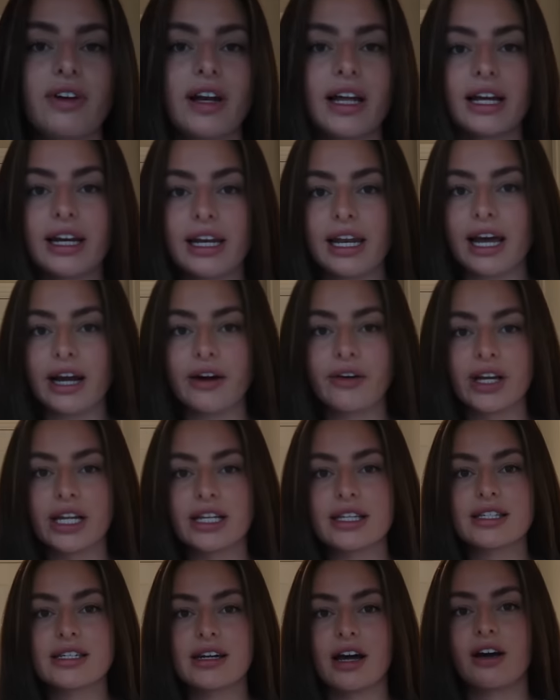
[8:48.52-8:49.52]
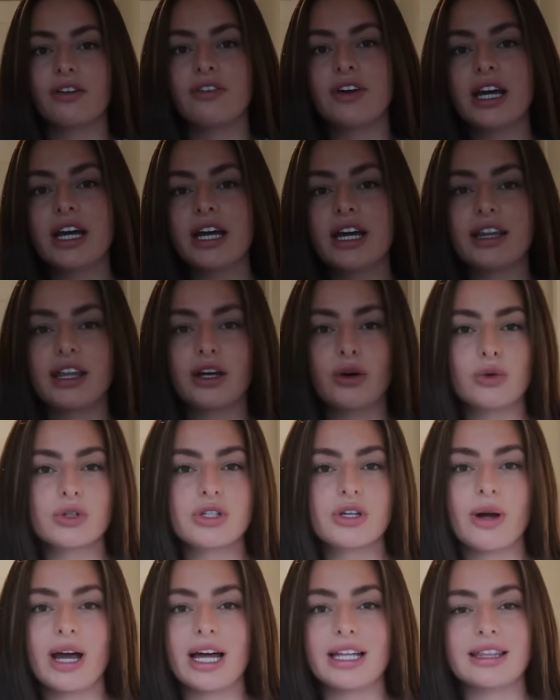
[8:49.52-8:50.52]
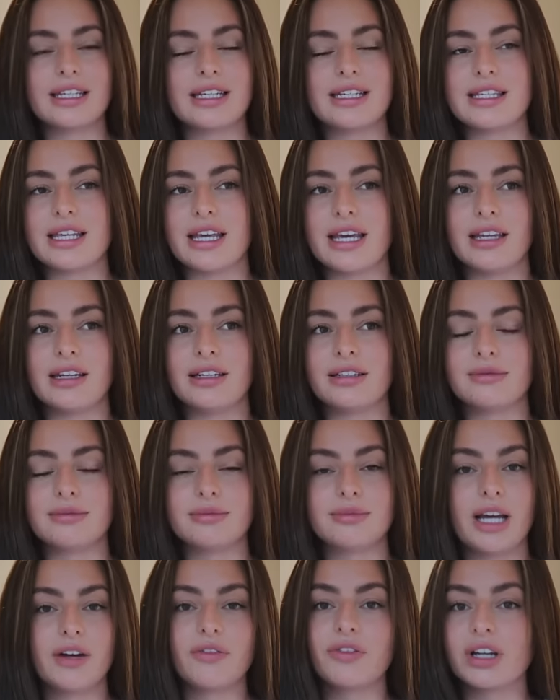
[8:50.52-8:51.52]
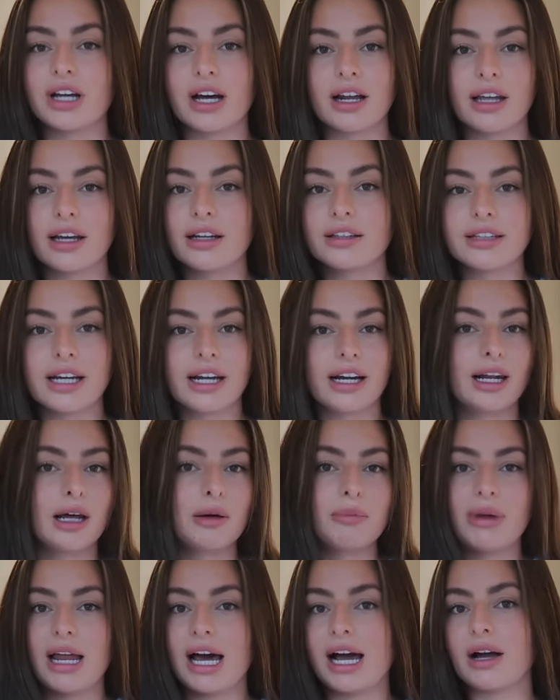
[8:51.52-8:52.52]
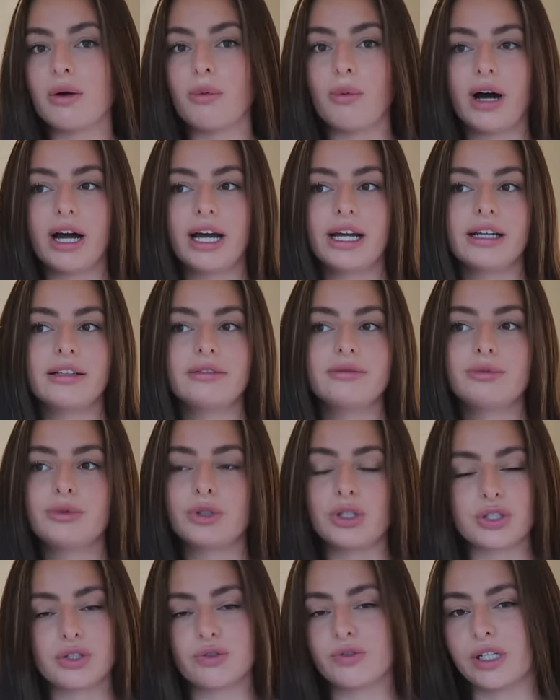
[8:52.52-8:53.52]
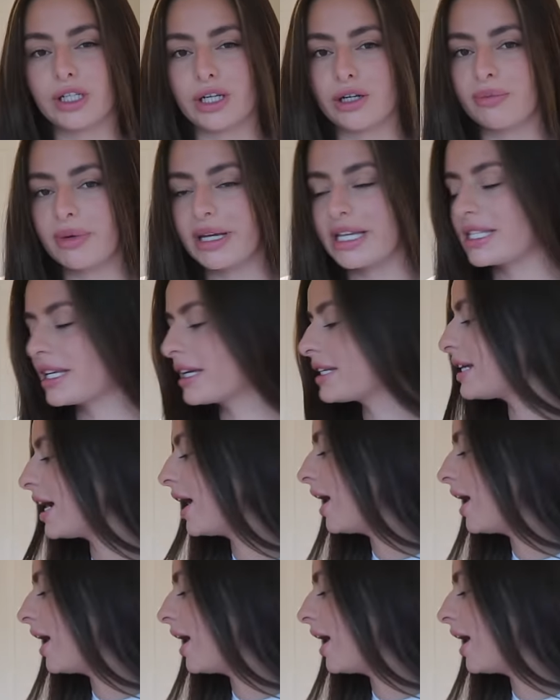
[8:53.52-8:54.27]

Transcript: for like layering and stuff. They also had these in every color. They had like black, white, just a really good basic to